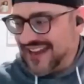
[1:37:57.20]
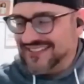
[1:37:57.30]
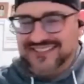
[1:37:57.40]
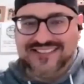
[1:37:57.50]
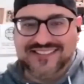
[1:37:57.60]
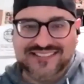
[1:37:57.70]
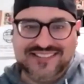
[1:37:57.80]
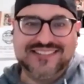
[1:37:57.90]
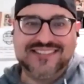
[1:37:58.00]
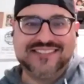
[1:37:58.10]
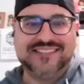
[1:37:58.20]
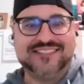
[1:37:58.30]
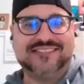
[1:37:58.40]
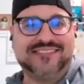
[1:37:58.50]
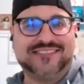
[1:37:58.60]
yeah. of cask
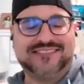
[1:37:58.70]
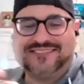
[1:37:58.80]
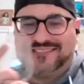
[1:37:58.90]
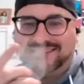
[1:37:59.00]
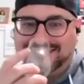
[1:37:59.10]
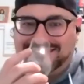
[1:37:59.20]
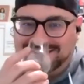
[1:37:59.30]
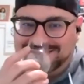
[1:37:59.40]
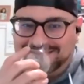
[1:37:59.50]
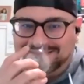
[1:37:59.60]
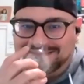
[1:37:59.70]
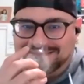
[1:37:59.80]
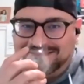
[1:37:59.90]
strength scotch. I